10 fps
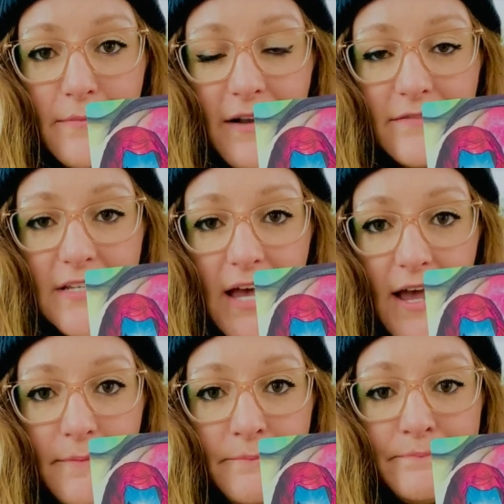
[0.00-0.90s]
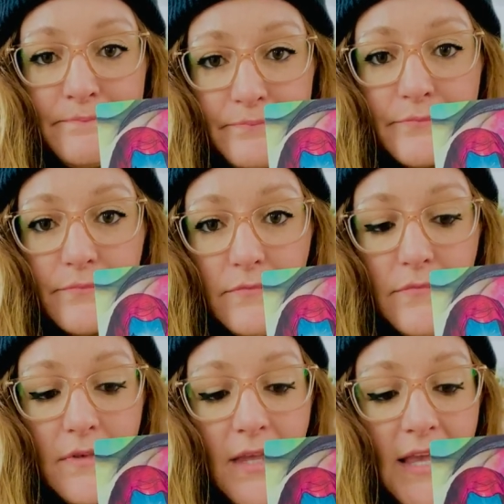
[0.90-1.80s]
amount of time,
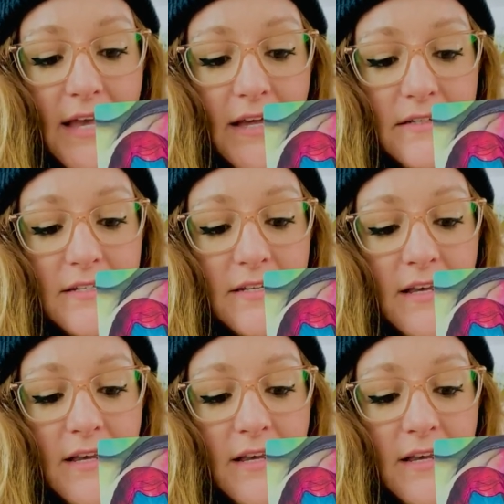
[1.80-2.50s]
and